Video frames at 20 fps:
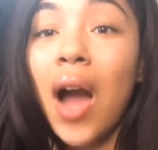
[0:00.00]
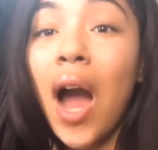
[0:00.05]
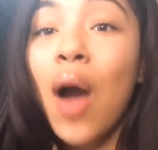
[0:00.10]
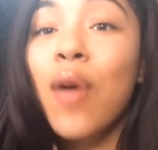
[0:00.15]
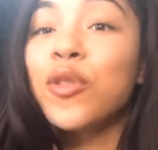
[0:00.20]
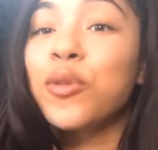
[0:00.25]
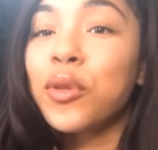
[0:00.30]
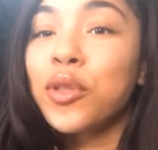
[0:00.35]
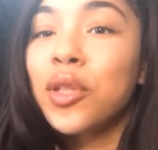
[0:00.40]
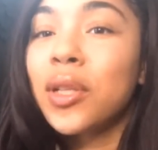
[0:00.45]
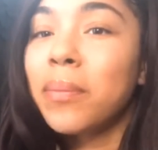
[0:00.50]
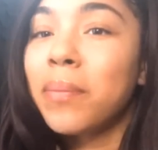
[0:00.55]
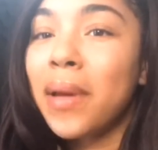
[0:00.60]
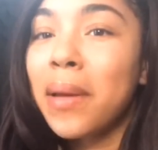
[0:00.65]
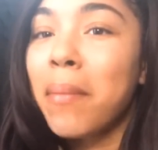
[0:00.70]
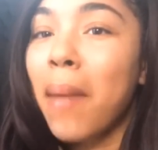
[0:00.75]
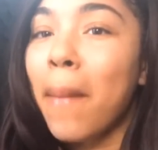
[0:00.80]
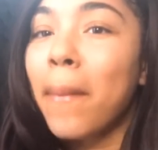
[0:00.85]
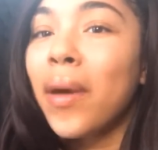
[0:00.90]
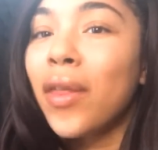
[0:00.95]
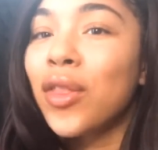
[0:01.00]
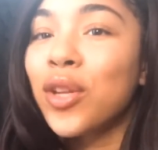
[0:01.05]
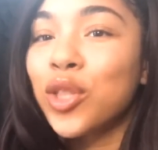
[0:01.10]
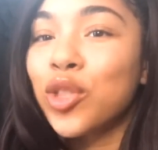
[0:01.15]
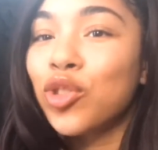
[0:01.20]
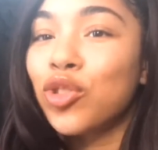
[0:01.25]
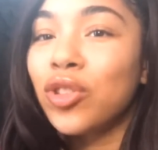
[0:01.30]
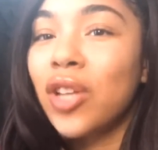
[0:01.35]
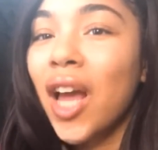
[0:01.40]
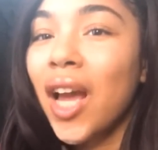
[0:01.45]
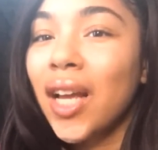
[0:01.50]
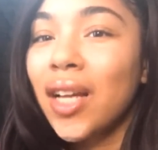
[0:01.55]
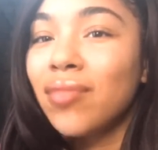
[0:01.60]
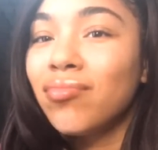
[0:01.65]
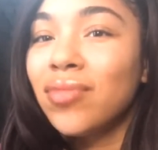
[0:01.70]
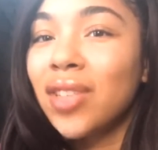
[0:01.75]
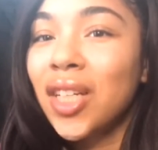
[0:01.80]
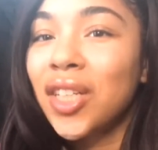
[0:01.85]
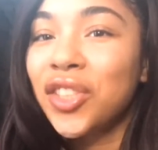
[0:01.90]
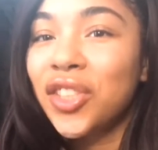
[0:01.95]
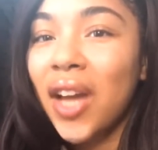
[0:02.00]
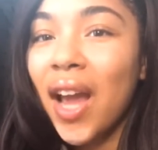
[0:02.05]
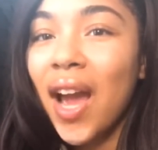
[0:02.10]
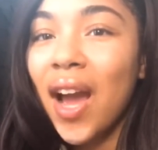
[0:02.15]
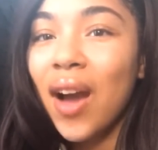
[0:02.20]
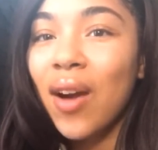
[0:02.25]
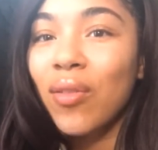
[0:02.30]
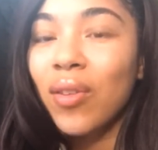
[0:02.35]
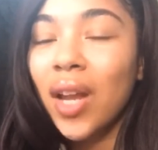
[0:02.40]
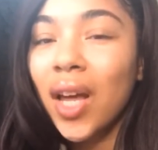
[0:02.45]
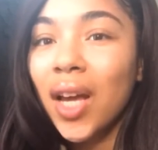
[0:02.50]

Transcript: I was supposed to be my mother's like good child.